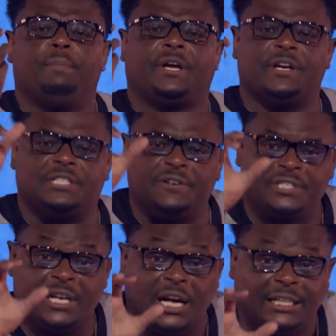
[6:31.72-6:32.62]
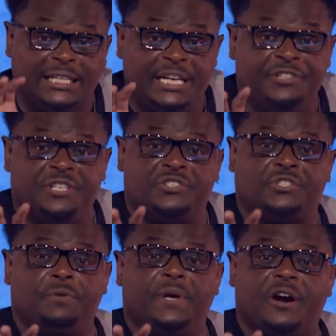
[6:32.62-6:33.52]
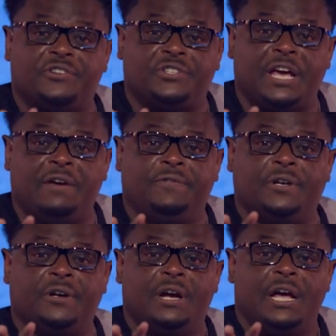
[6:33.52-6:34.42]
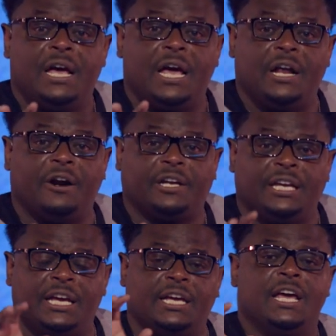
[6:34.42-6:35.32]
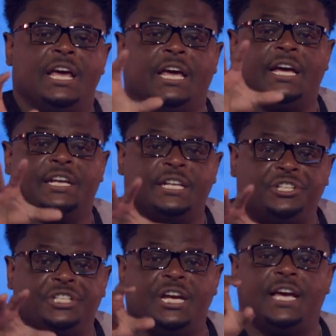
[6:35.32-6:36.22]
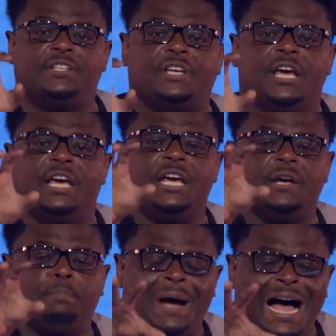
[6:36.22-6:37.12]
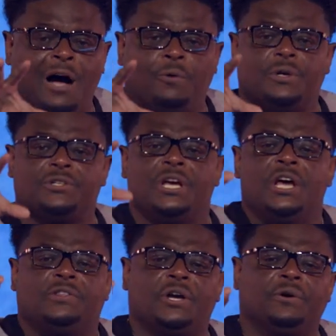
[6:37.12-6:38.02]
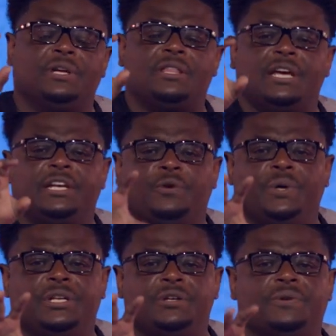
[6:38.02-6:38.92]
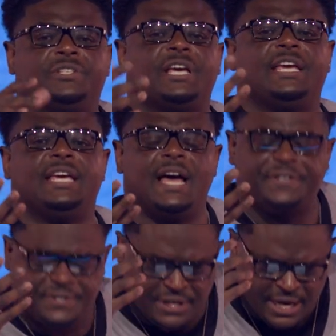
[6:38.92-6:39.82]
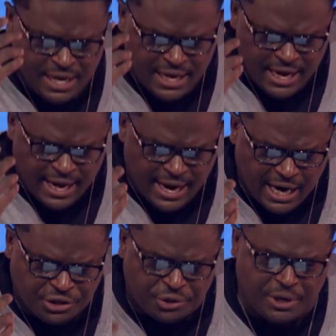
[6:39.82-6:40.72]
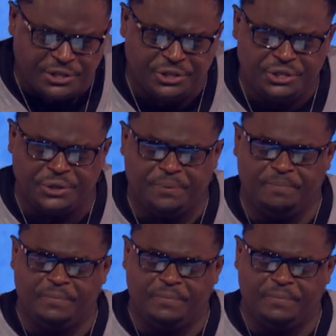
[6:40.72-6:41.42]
because his allegiance to be our Savior and our King. He initiates, he empowers. The only thing that we do is say, yes, I trust you.